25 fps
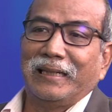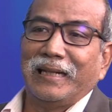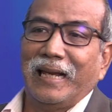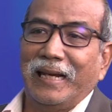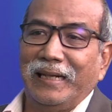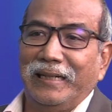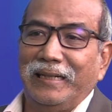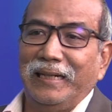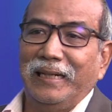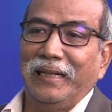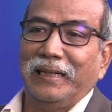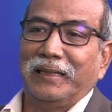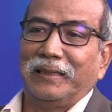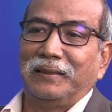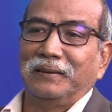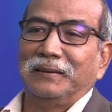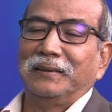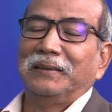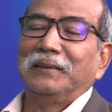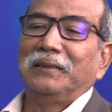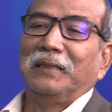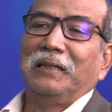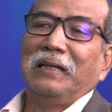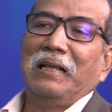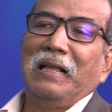I did.
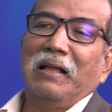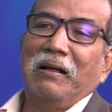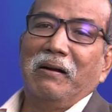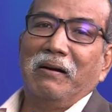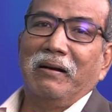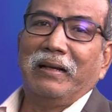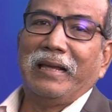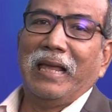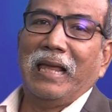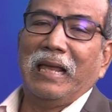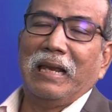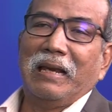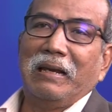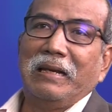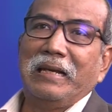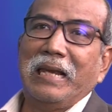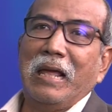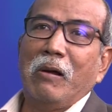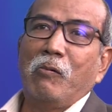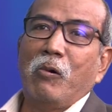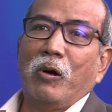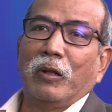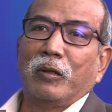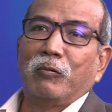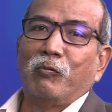Okay,
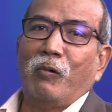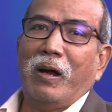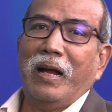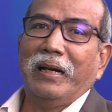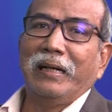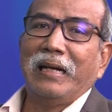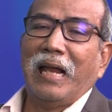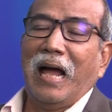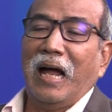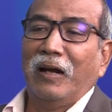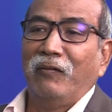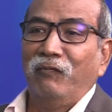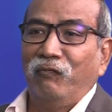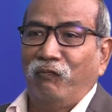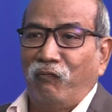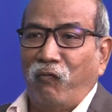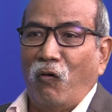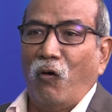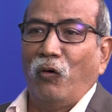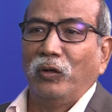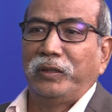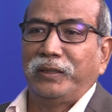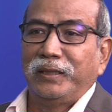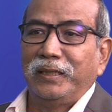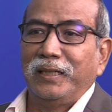there was one
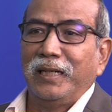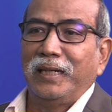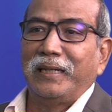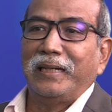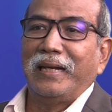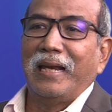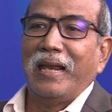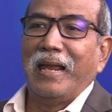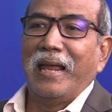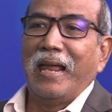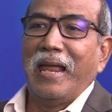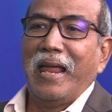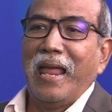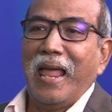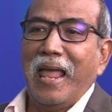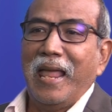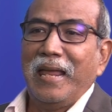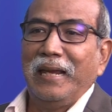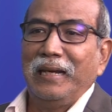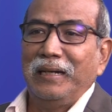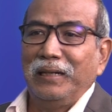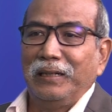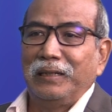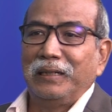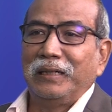unfortunate
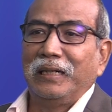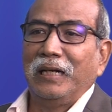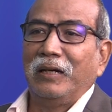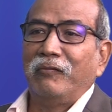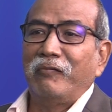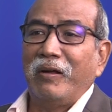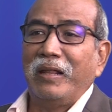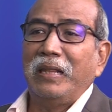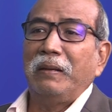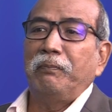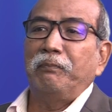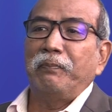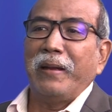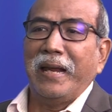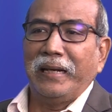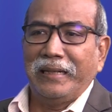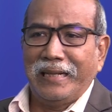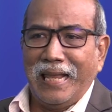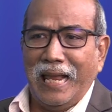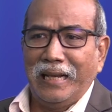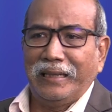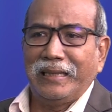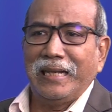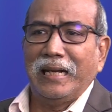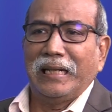incident, very
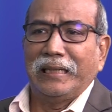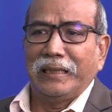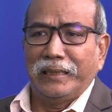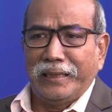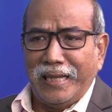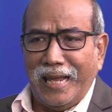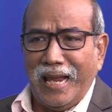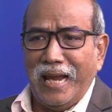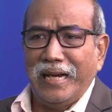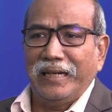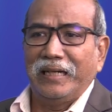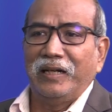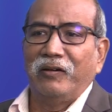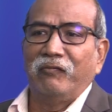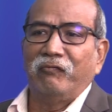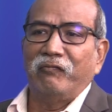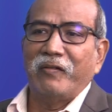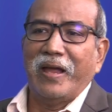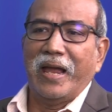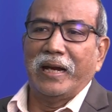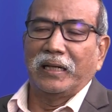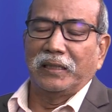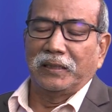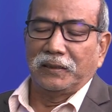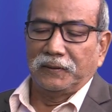pathetic, sad in
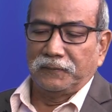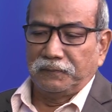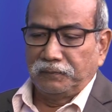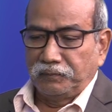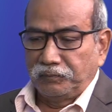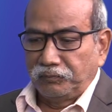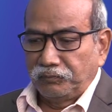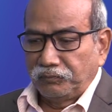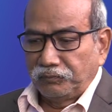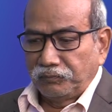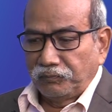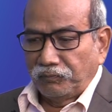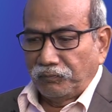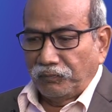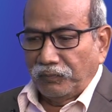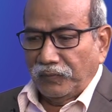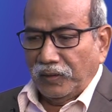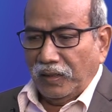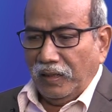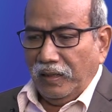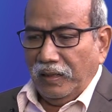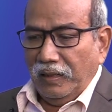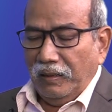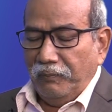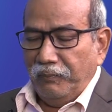fact.
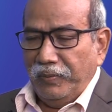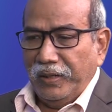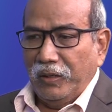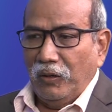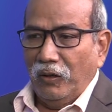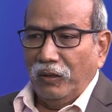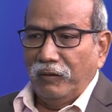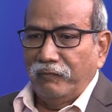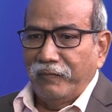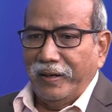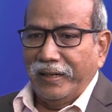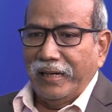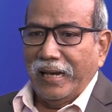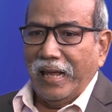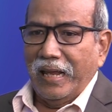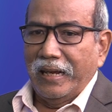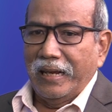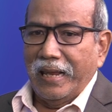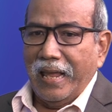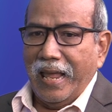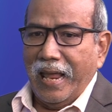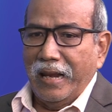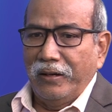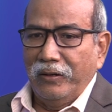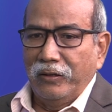Because when
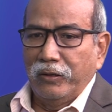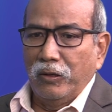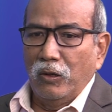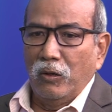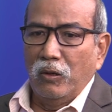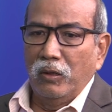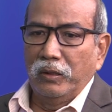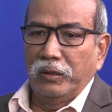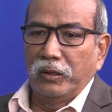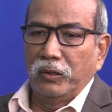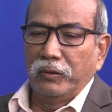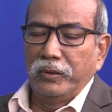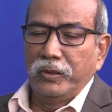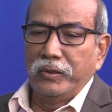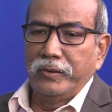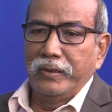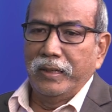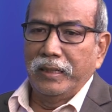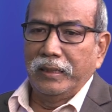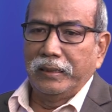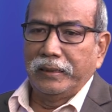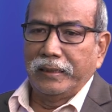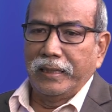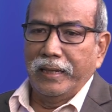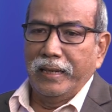I enrolled to
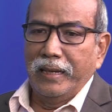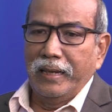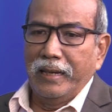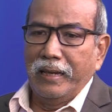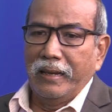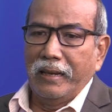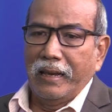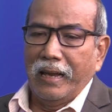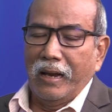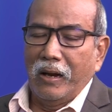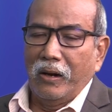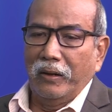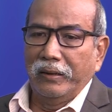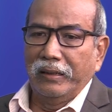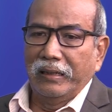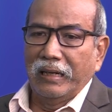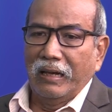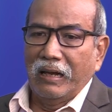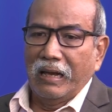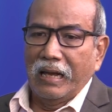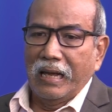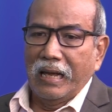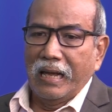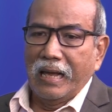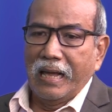university on
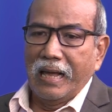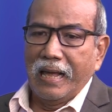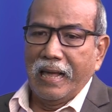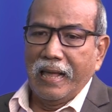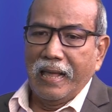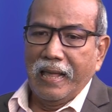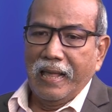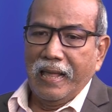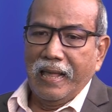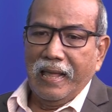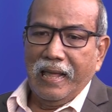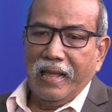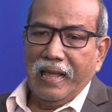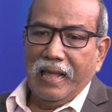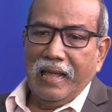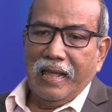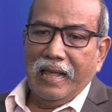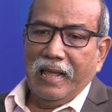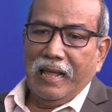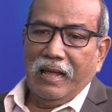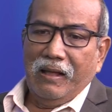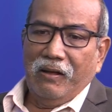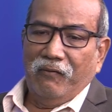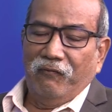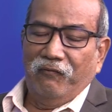the
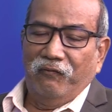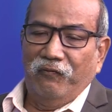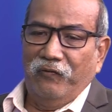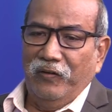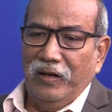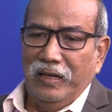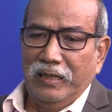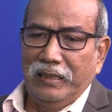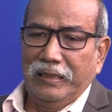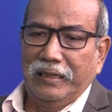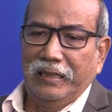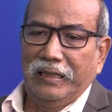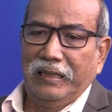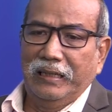first